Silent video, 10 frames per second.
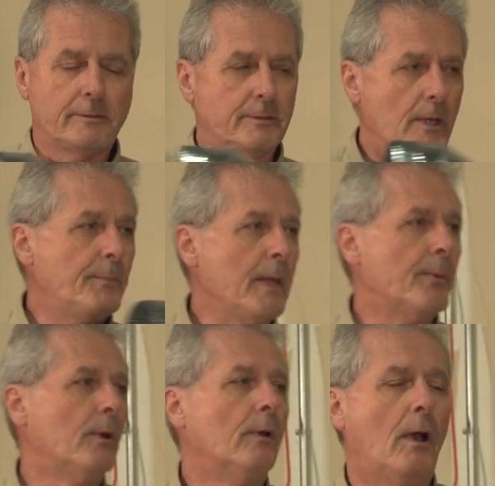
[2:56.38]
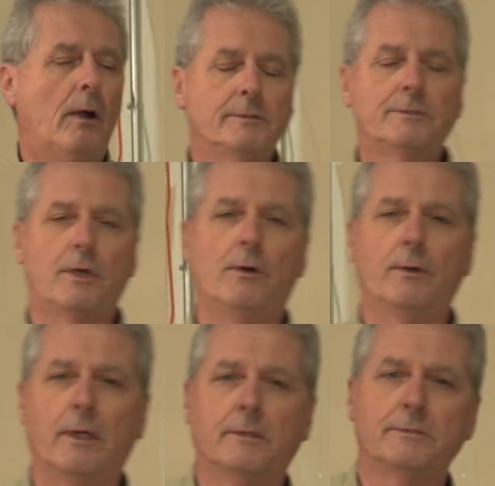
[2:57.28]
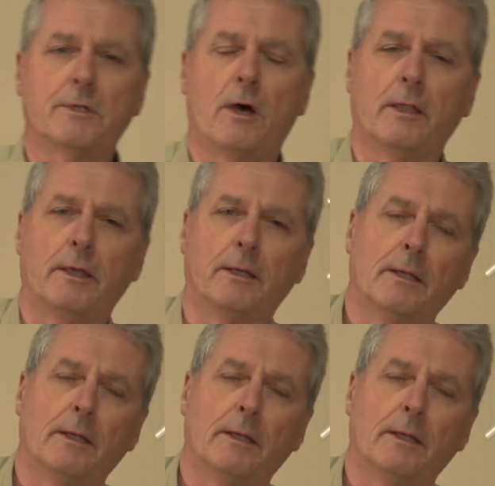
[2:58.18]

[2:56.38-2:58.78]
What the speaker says: Some people also install it